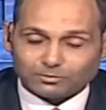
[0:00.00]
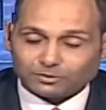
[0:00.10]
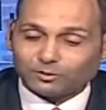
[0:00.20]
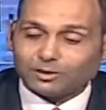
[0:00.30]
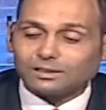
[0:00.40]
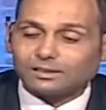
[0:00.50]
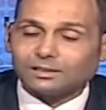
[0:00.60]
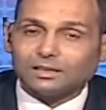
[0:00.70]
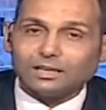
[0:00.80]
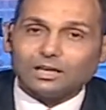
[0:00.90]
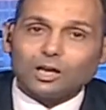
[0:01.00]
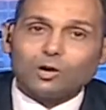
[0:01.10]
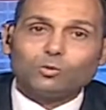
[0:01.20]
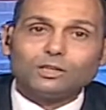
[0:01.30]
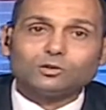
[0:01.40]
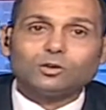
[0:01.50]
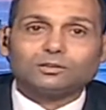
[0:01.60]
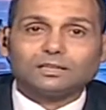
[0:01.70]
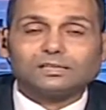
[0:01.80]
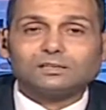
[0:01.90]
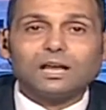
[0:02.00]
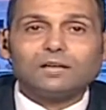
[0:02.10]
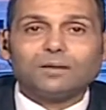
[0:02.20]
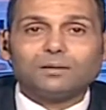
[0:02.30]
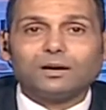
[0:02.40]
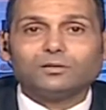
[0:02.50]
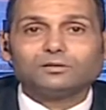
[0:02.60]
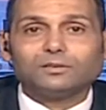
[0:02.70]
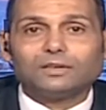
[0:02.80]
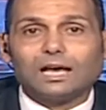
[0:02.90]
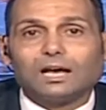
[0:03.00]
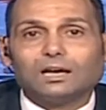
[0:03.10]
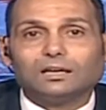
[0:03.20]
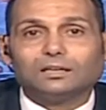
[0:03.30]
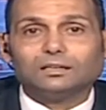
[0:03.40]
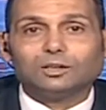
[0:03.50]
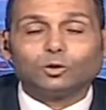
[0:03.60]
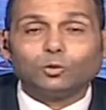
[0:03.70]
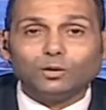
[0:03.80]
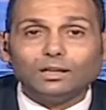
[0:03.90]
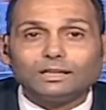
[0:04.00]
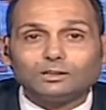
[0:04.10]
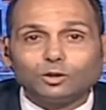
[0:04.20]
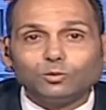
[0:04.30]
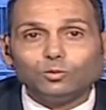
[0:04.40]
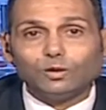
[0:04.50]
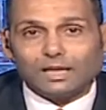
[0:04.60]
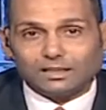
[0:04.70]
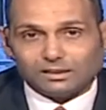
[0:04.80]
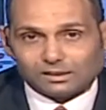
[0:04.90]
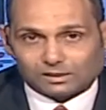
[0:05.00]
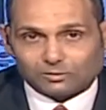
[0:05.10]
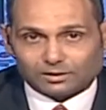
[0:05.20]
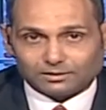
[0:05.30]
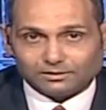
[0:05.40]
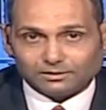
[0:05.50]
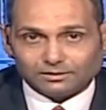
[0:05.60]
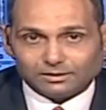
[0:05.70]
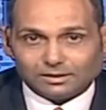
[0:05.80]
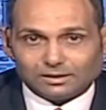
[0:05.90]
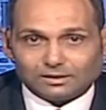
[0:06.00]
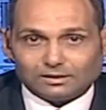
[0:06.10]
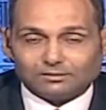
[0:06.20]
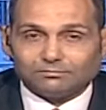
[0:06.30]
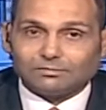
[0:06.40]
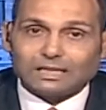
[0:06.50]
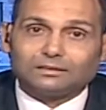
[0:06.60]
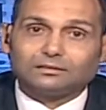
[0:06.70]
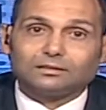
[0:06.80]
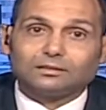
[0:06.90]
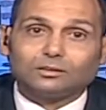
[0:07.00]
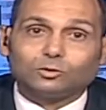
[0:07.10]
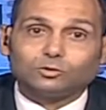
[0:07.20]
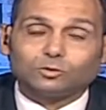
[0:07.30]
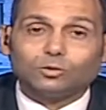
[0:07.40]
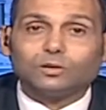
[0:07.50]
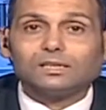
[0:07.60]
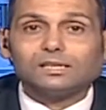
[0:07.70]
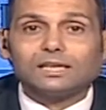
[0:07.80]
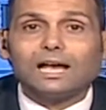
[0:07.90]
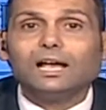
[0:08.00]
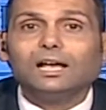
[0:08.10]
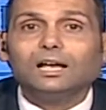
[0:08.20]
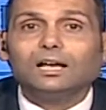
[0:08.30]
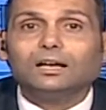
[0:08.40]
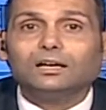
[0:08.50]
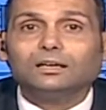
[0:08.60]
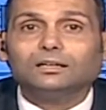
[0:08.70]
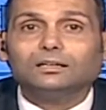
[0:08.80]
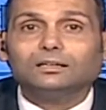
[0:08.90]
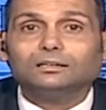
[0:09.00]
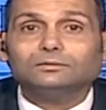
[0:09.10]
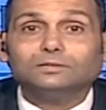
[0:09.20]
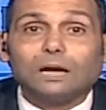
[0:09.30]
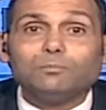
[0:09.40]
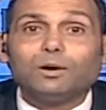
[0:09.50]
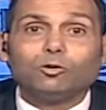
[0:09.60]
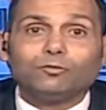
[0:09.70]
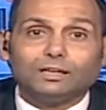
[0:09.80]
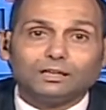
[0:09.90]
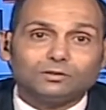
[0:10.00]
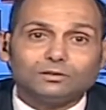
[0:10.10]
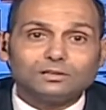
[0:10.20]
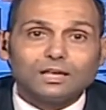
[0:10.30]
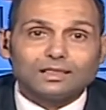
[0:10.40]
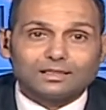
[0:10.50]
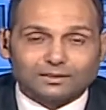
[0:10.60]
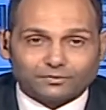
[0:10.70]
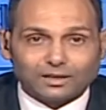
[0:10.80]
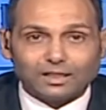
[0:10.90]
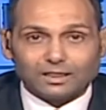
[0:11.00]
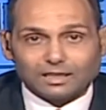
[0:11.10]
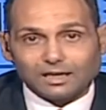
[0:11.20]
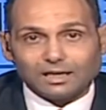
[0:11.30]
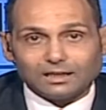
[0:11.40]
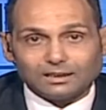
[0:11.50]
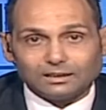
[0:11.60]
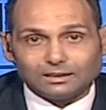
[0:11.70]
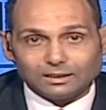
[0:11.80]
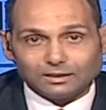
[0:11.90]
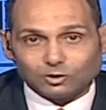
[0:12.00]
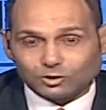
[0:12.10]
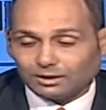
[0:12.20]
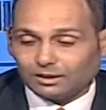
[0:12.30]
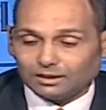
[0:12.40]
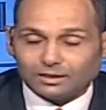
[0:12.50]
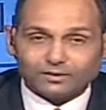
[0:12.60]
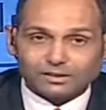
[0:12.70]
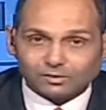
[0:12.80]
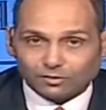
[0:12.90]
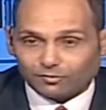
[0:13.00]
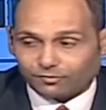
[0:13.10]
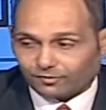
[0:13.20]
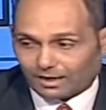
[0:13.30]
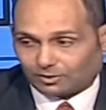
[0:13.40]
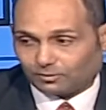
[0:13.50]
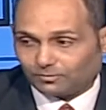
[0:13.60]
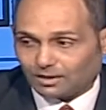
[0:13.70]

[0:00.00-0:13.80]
But first, we talked last time about the uh, rule 2n square that uh, control the uh, uh, number of electrons that fill the uh, energy levels of atom.